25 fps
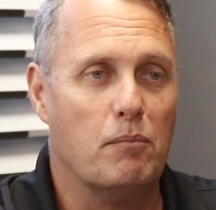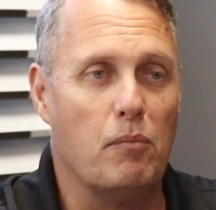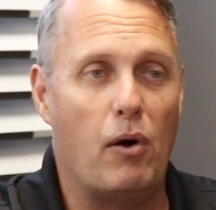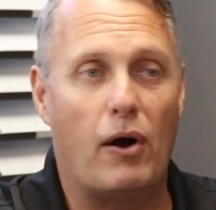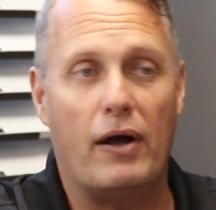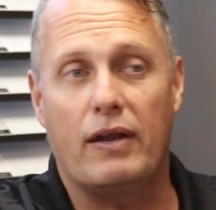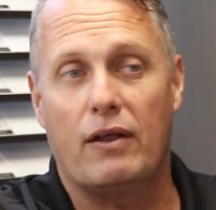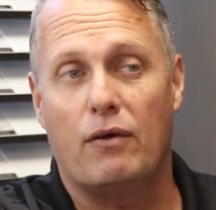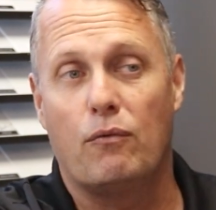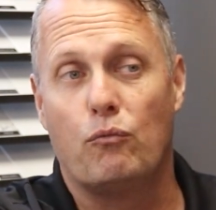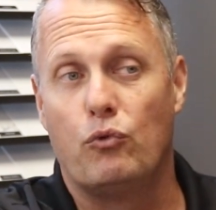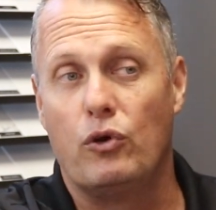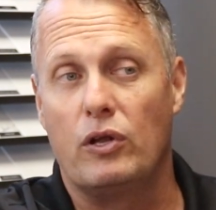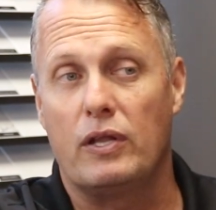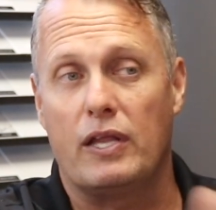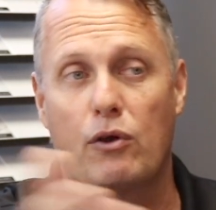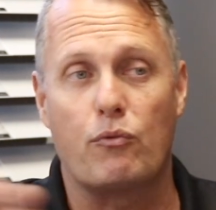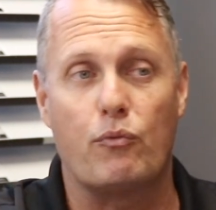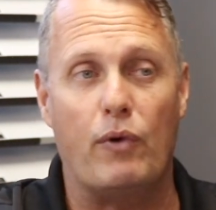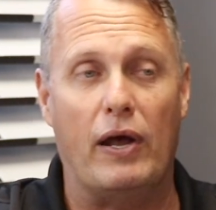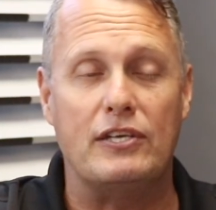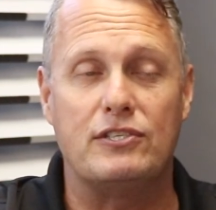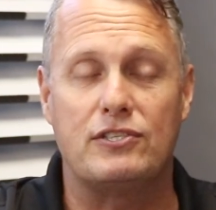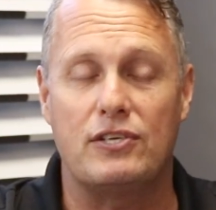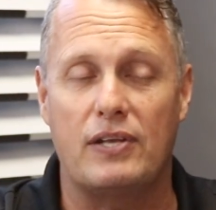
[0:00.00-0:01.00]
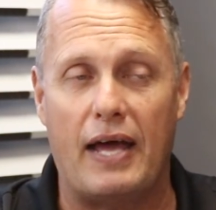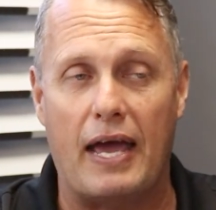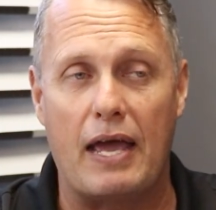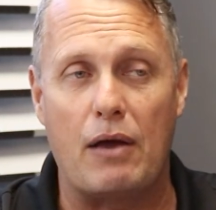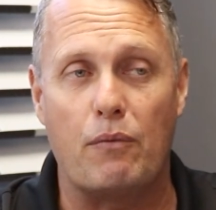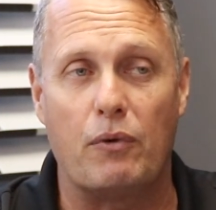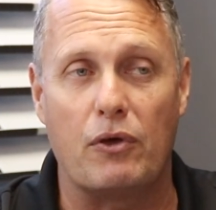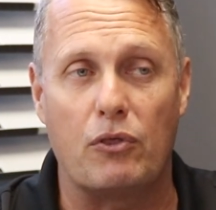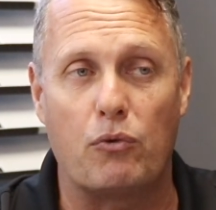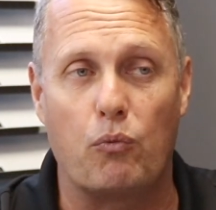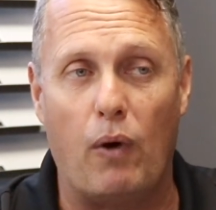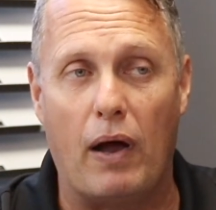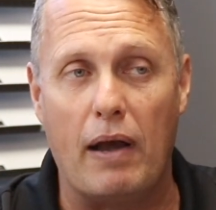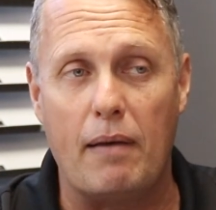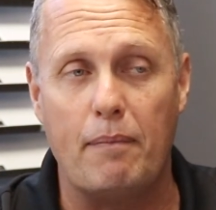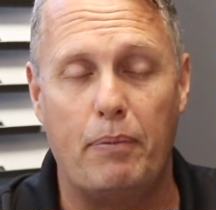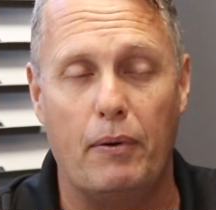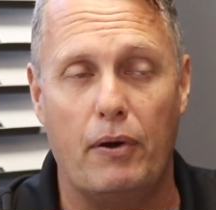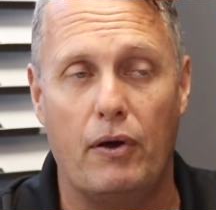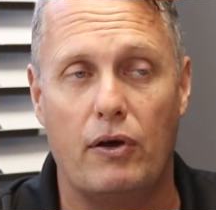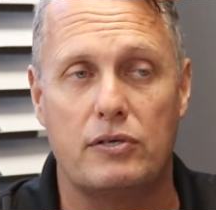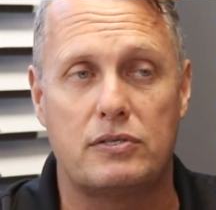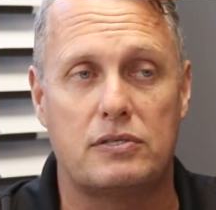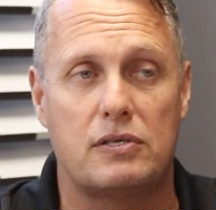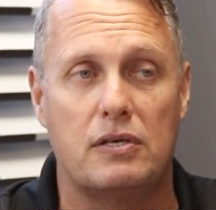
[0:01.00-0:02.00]
might really resonate with one
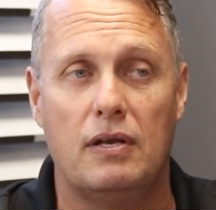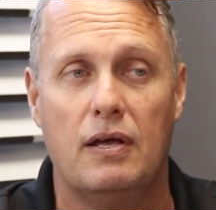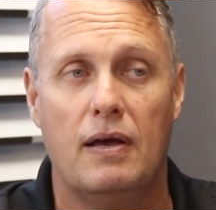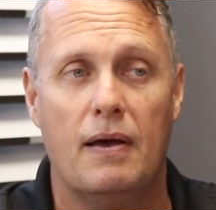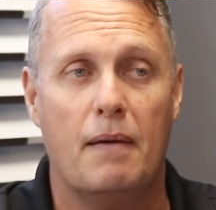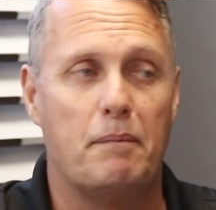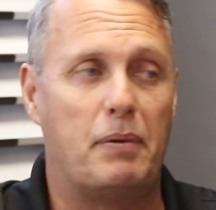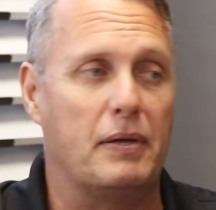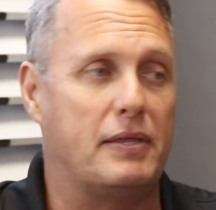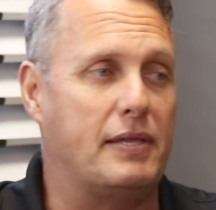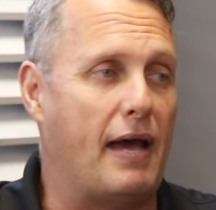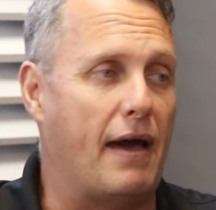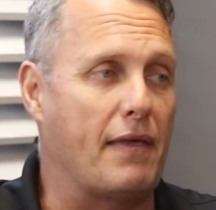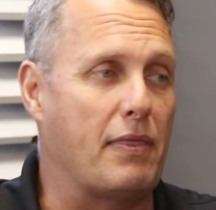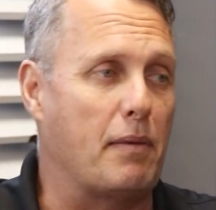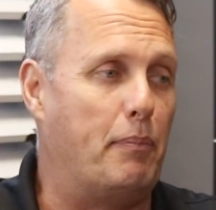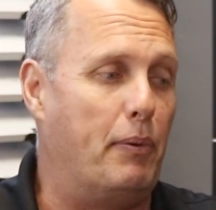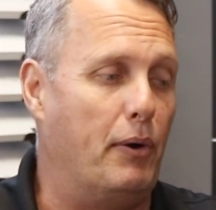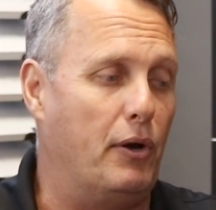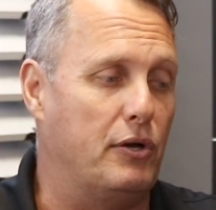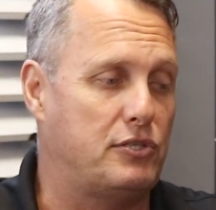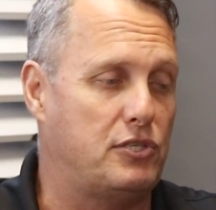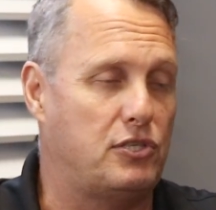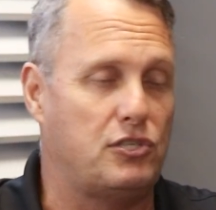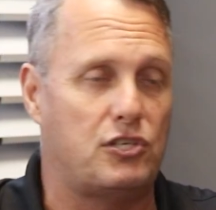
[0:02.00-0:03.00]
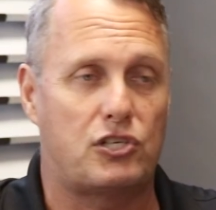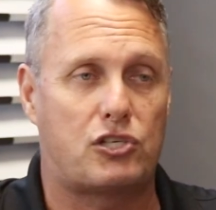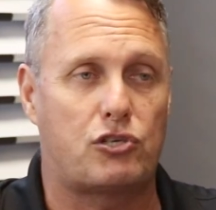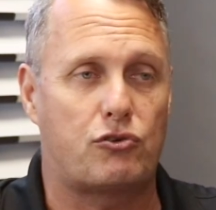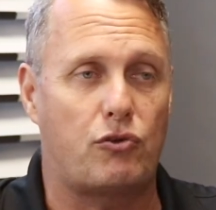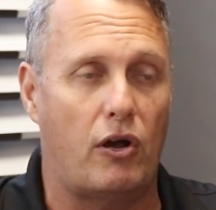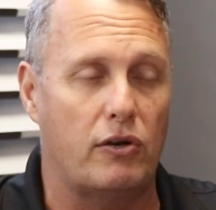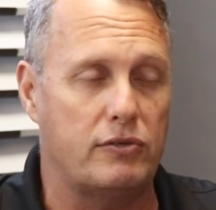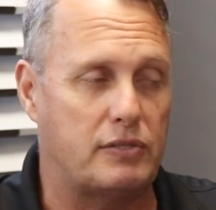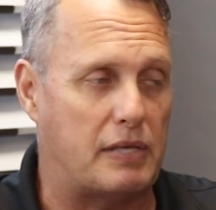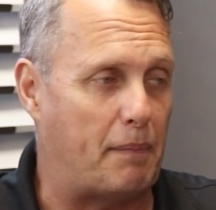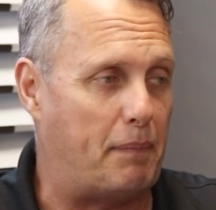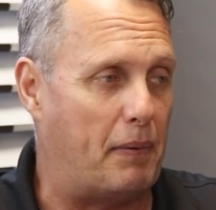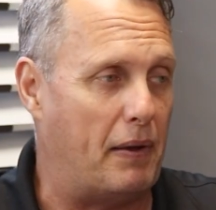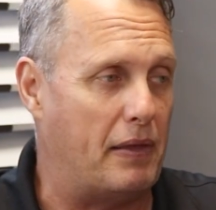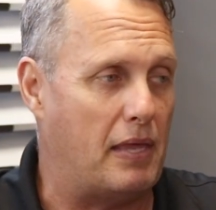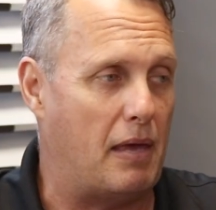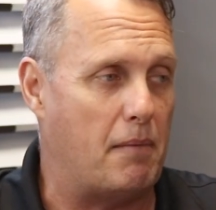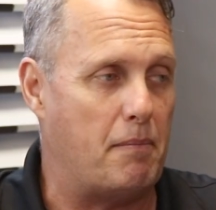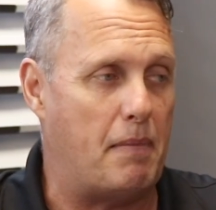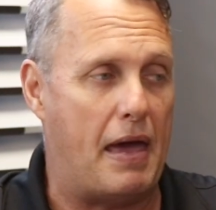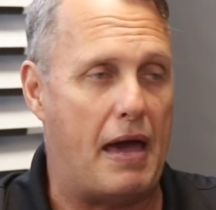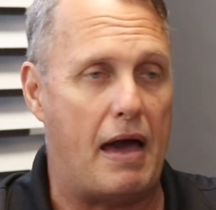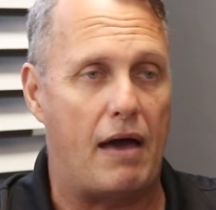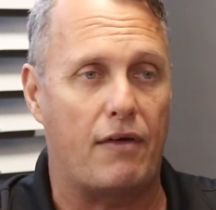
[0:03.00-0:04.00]
person, but the other person just throws up in
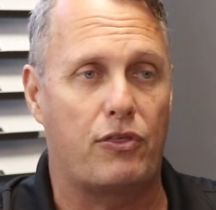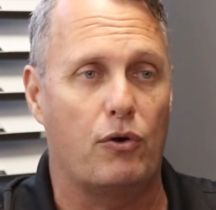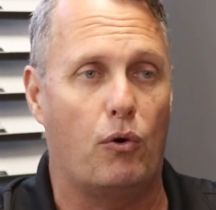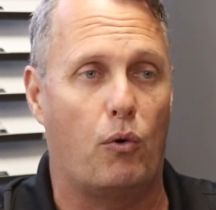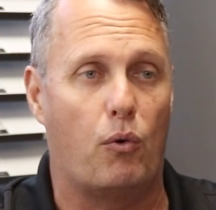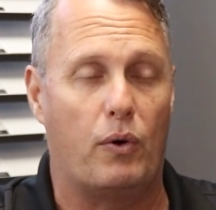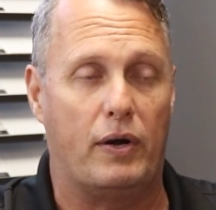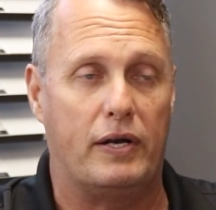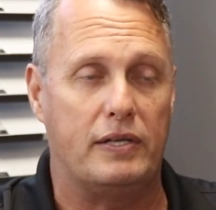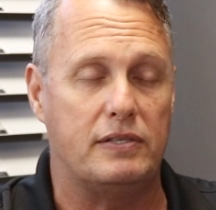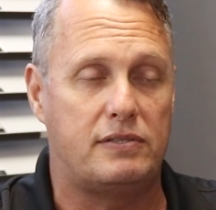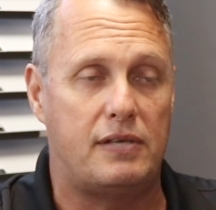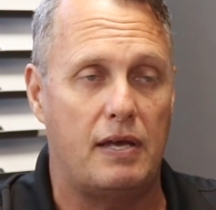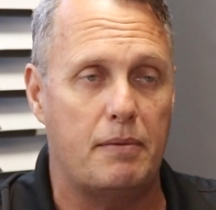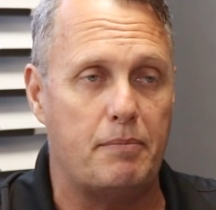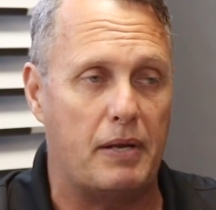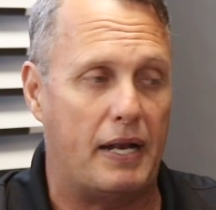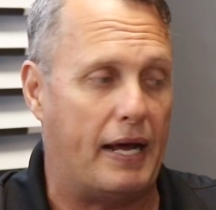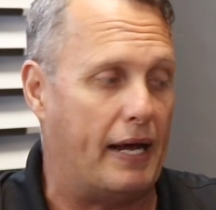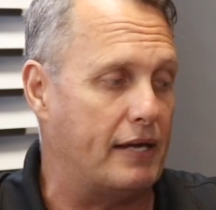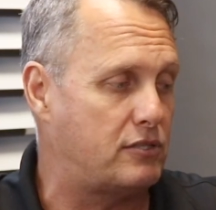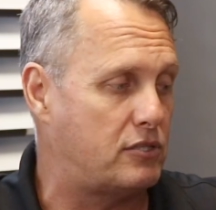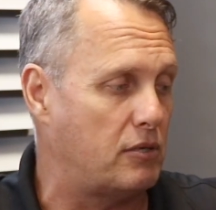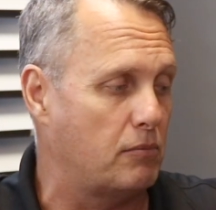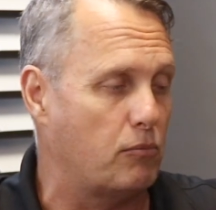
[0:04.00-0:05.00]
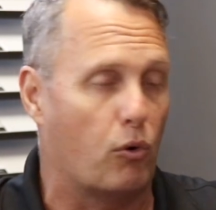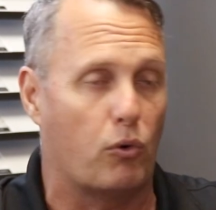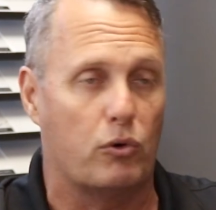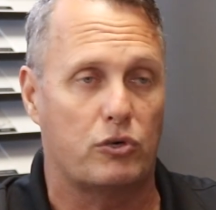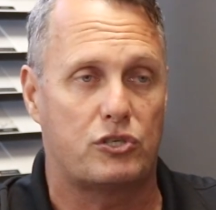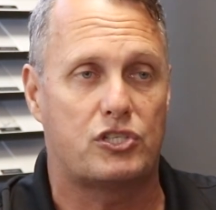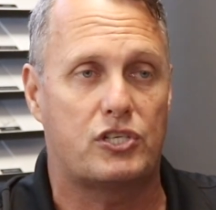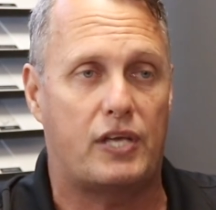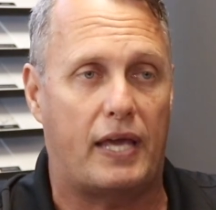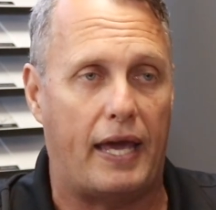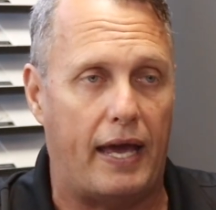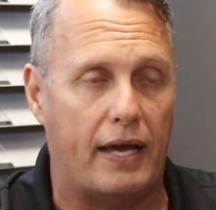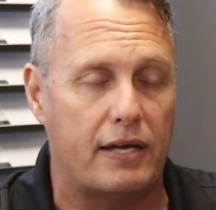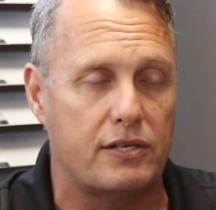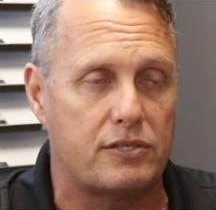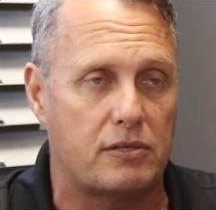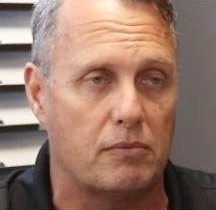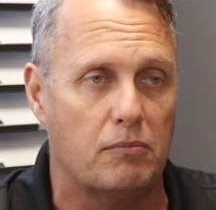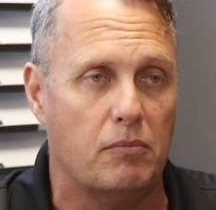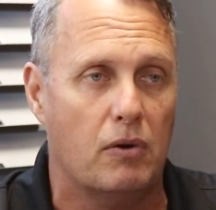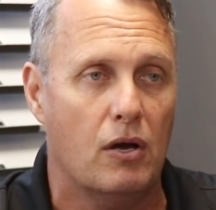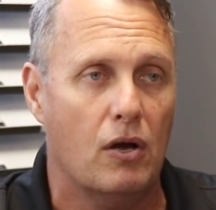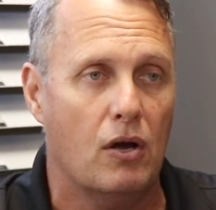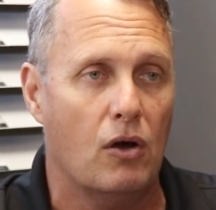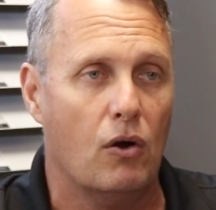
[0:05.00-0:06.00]
their mouth, or it intimidates them, or it scares
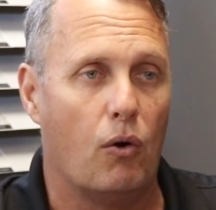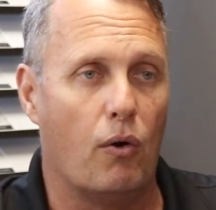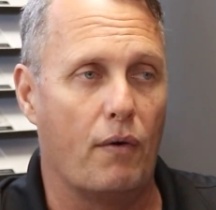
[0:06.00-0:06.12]
them,